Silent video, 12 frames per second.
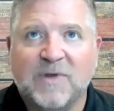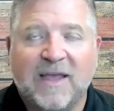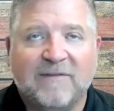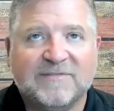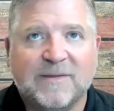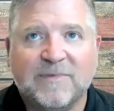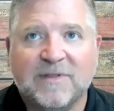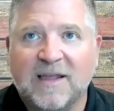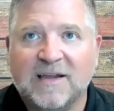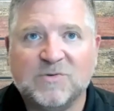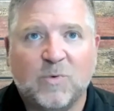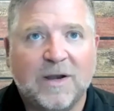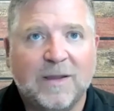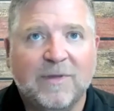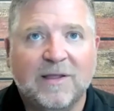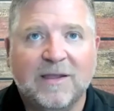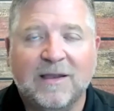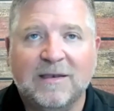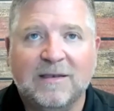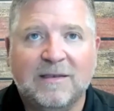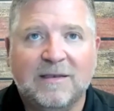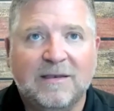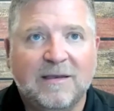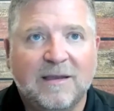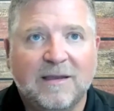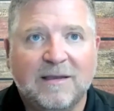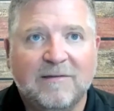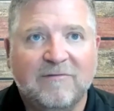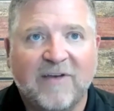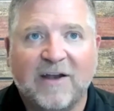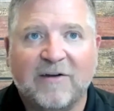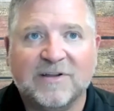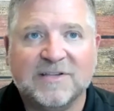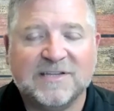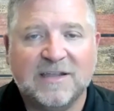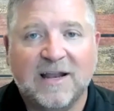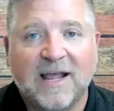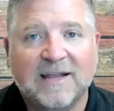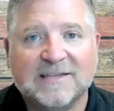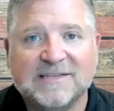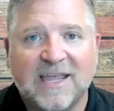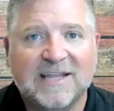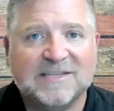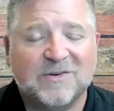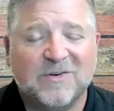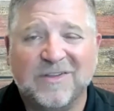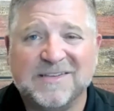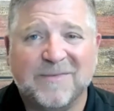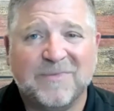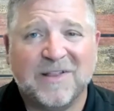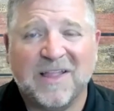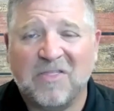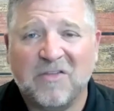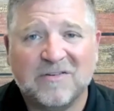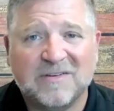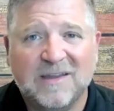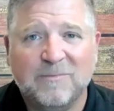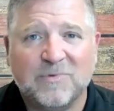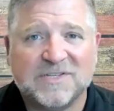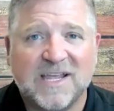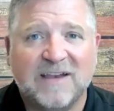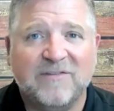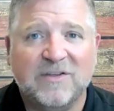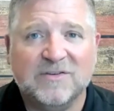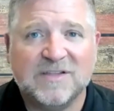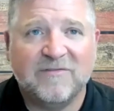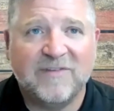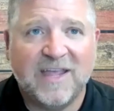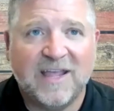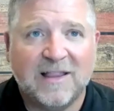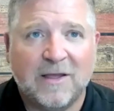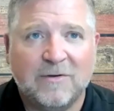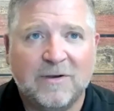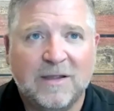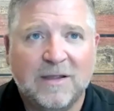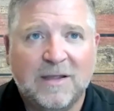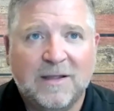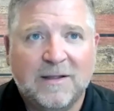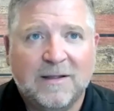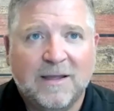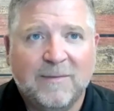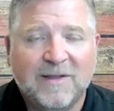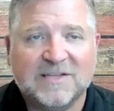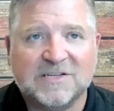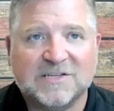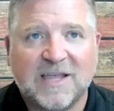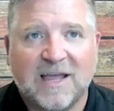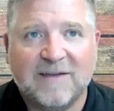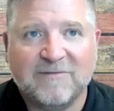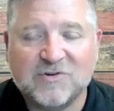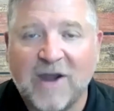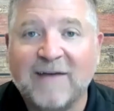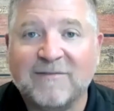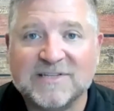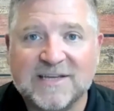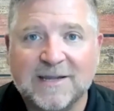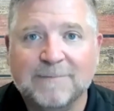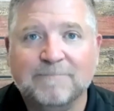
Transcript: something like 20 million veterans in the United States, and only something like 13% have used their VA loan. I mean, it's kind of a travesty.